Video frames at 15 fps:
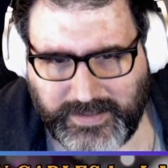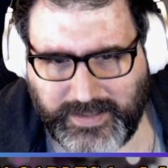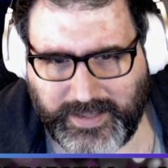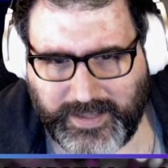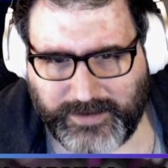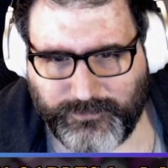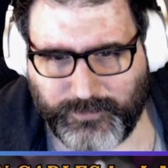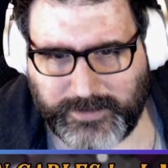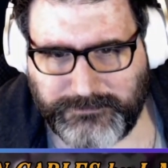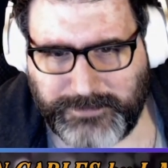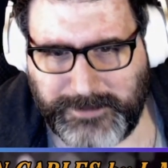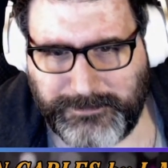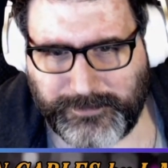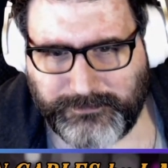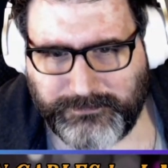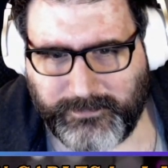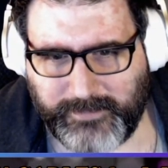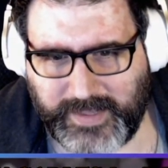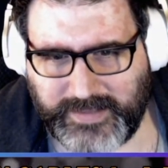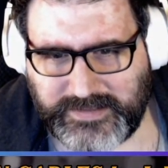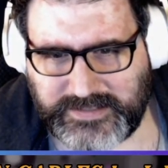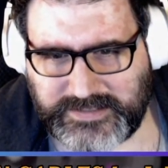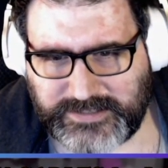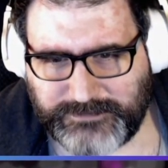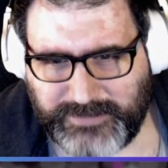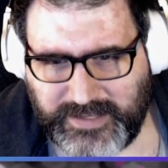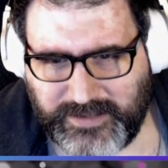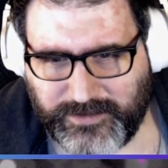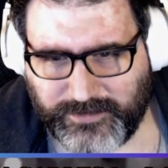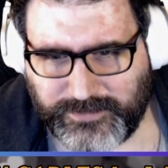And when people meant to be
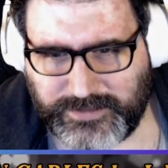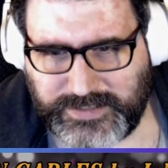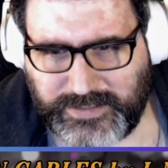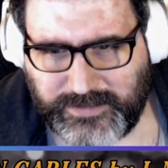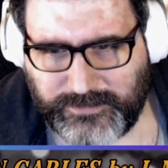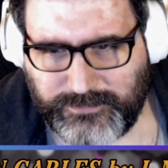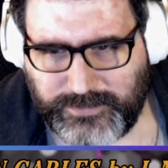good to you,